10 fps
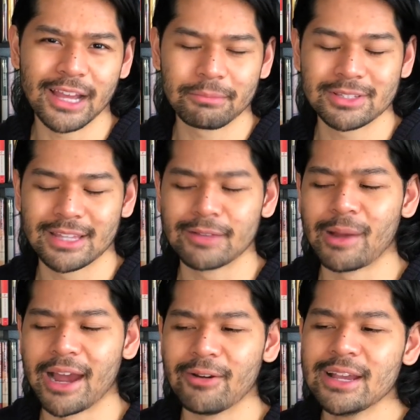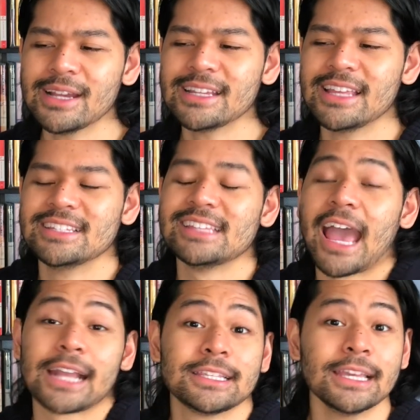I'm just like, wow, this is
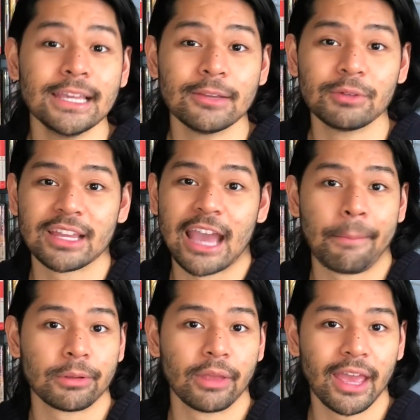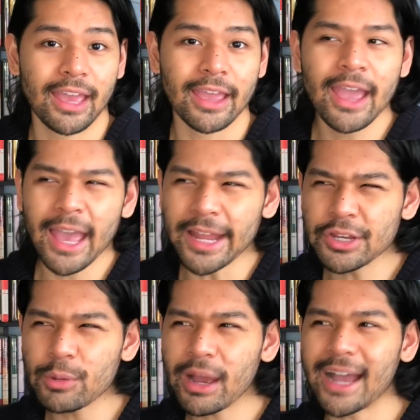acting with a capital A. And you
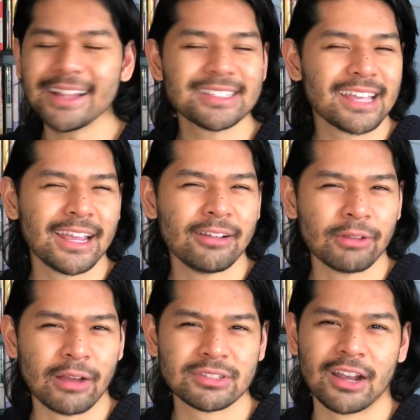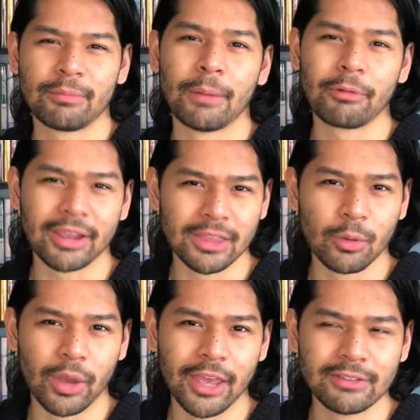know what? I didn't say it when I was talking about Breaking the
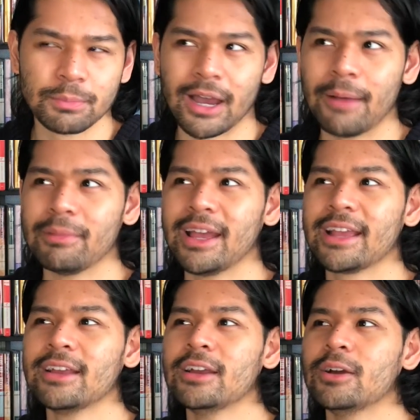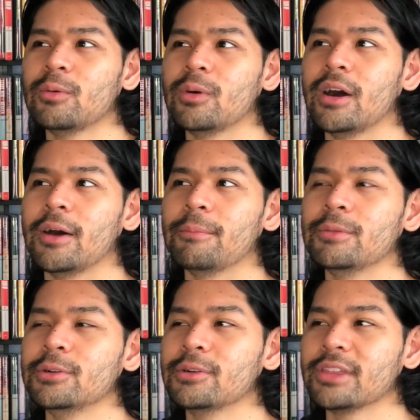Waves, but I'm like,
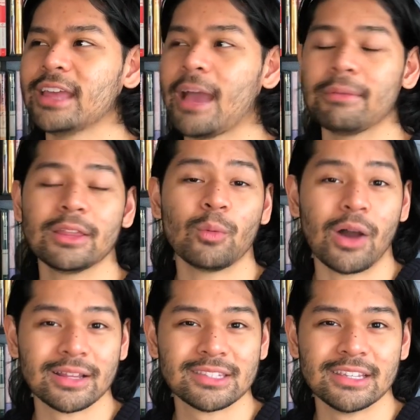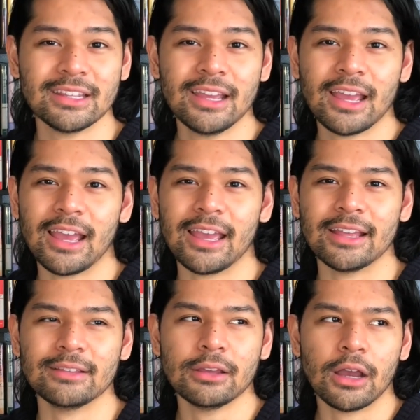who are they? Emily Watson
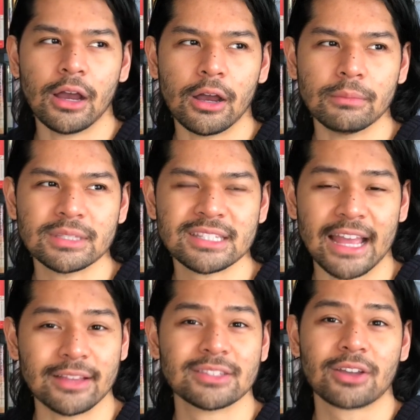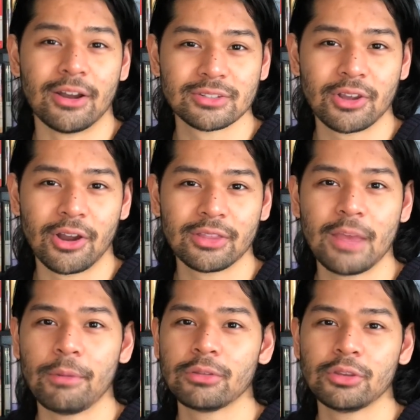and Stellan Skarsgård. They
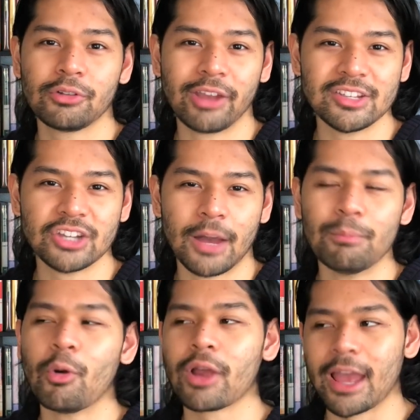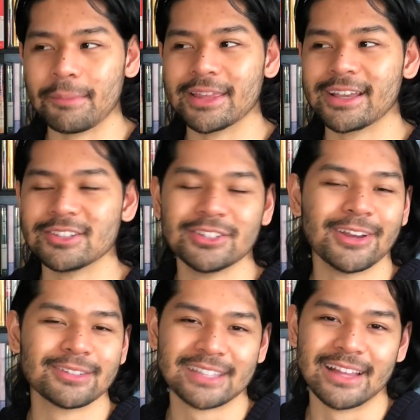both do a great job. More Emily, because, you
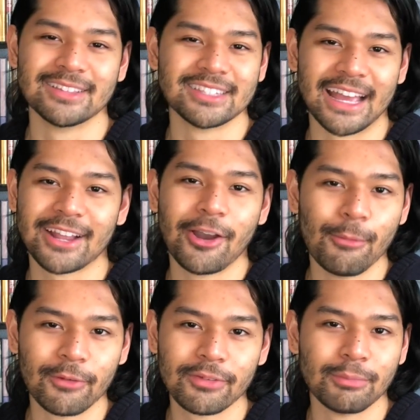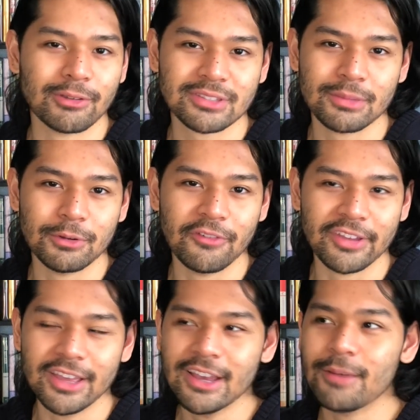know, Stellan's in that coma for most of the
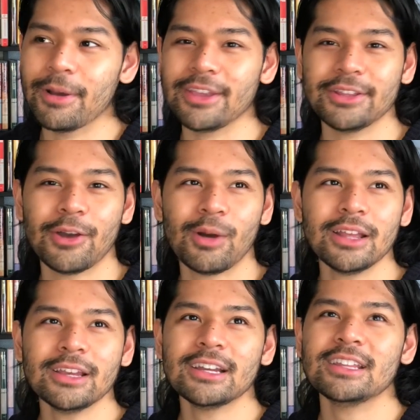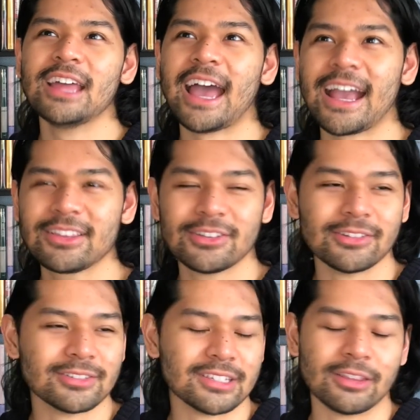movie. But you know what? The
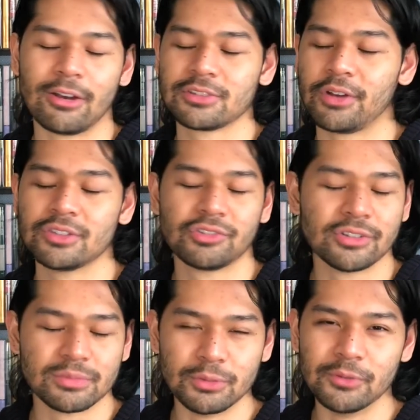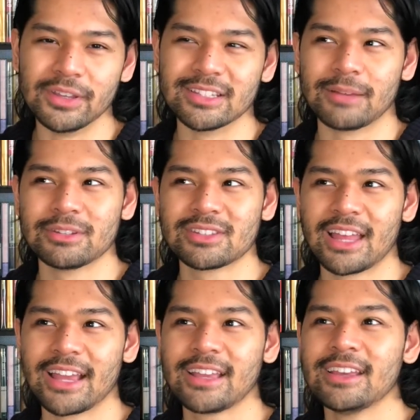actors in Lars von Trier's movies, I'm just
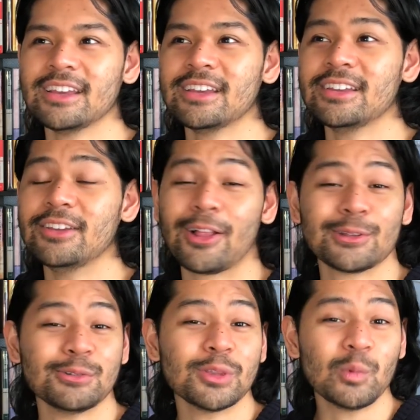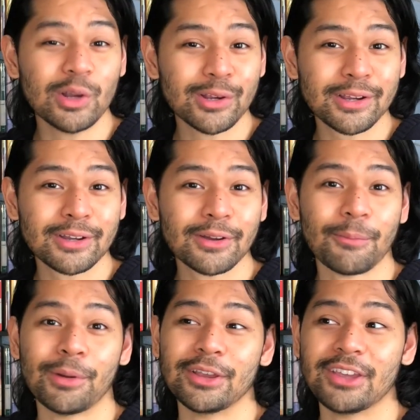like, y'all are doing the work.
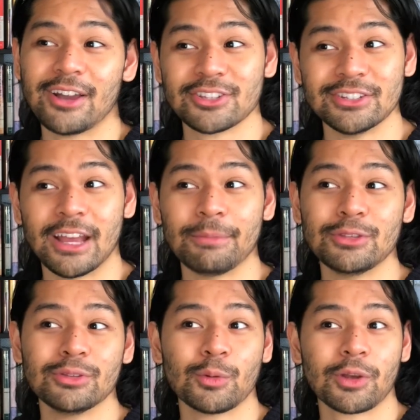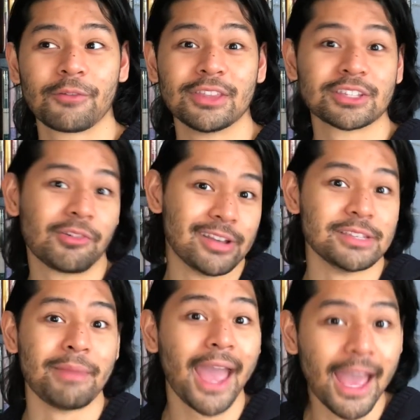But y'all should not be doing the work for this
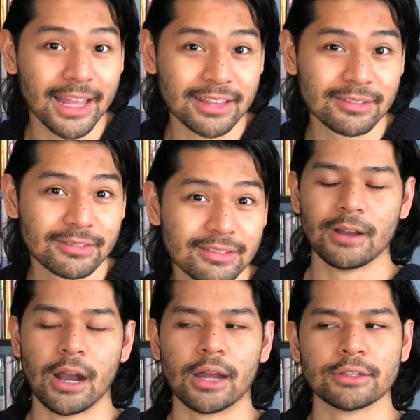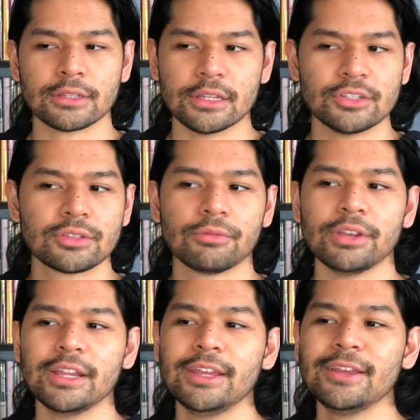crazy man. Honestly, just
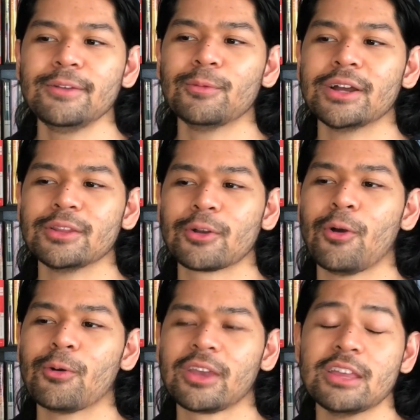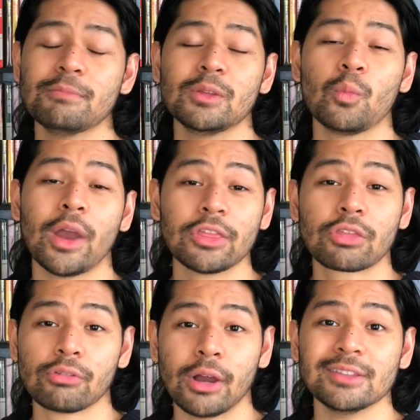reading what Nicole Kidman went
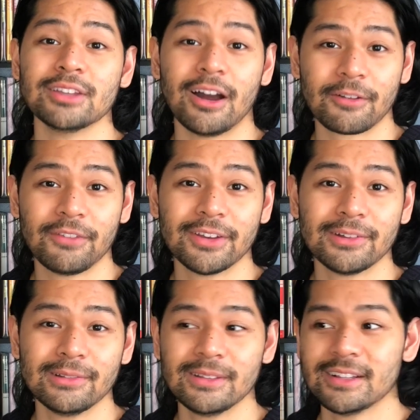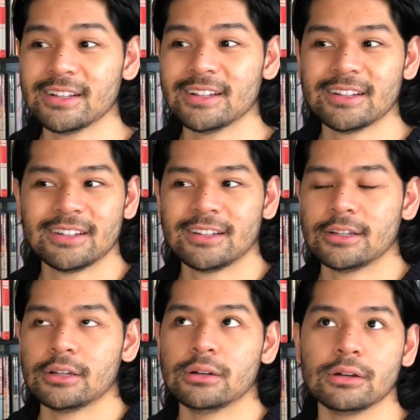through on Dogville,
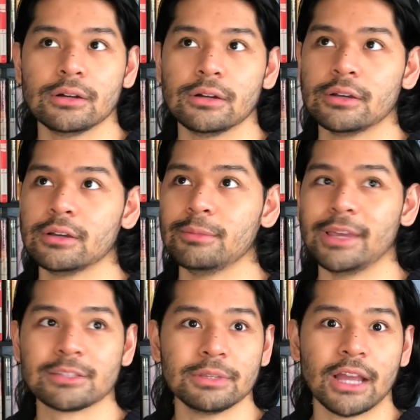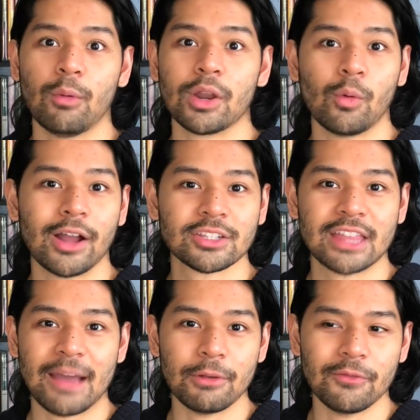it makes me not want to watch
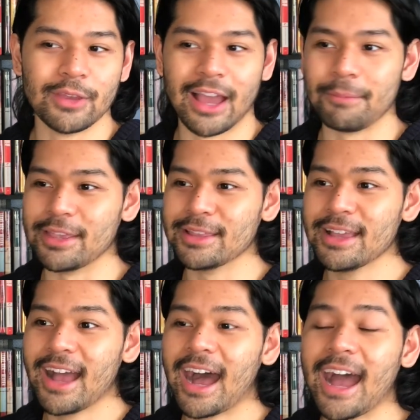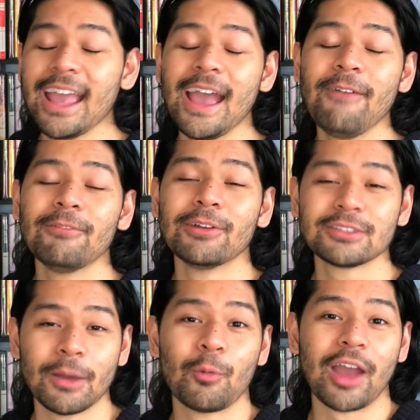that movie. I mean, I have
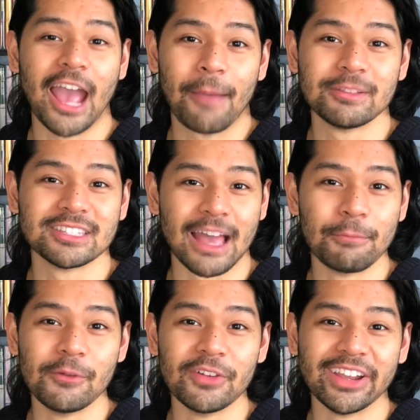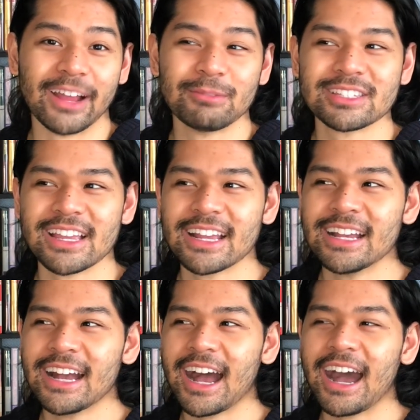looked up what happens in that movie, and I'm just like,
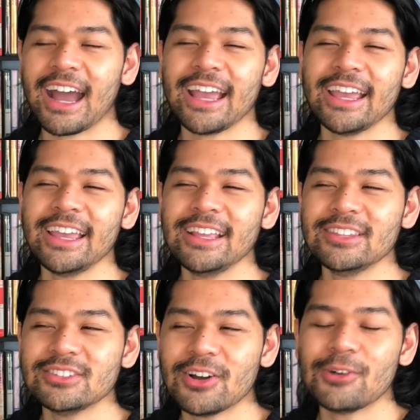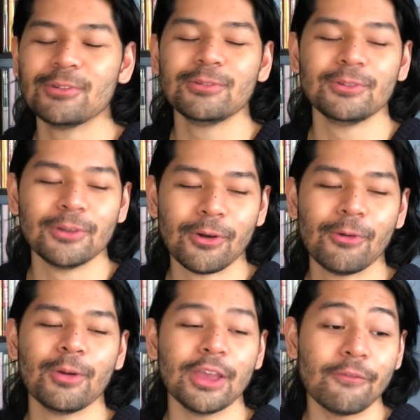I don't
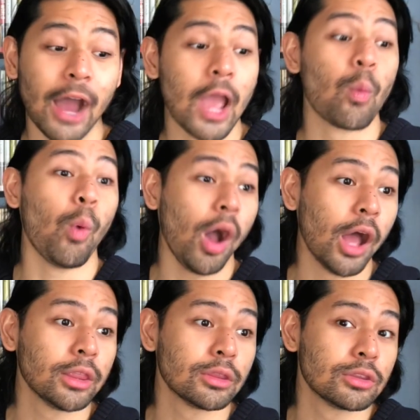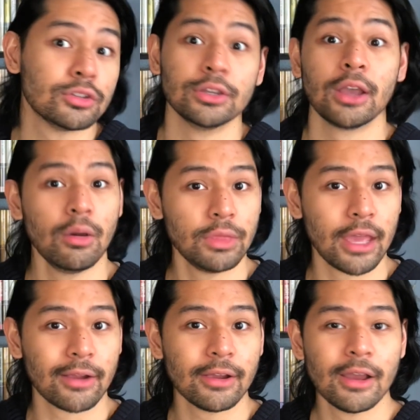know if I want to go there.